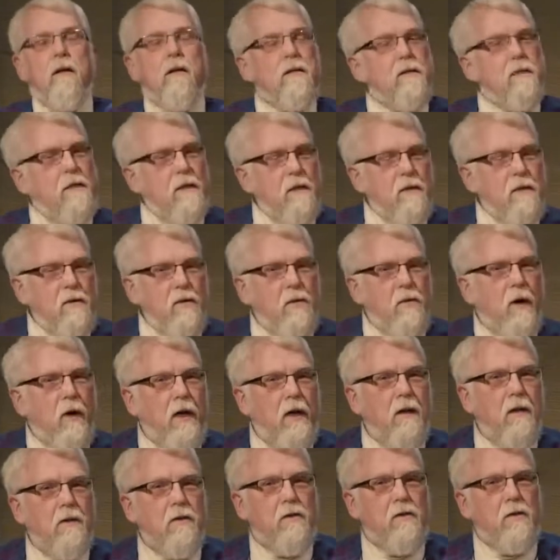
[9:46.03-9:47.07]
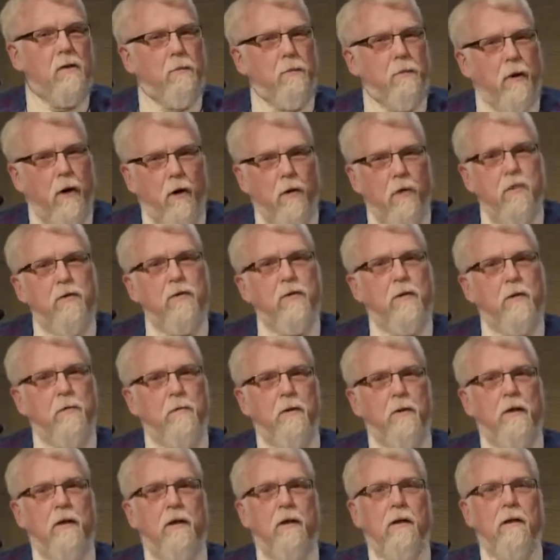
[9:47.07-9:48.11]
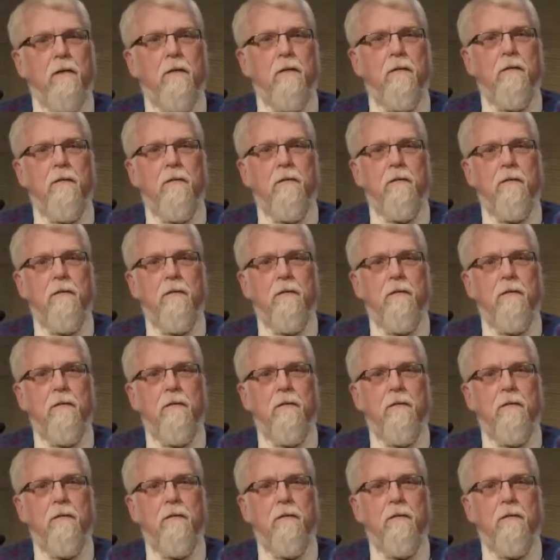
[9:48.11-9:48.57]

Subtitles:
is this the way it's supposed to be?"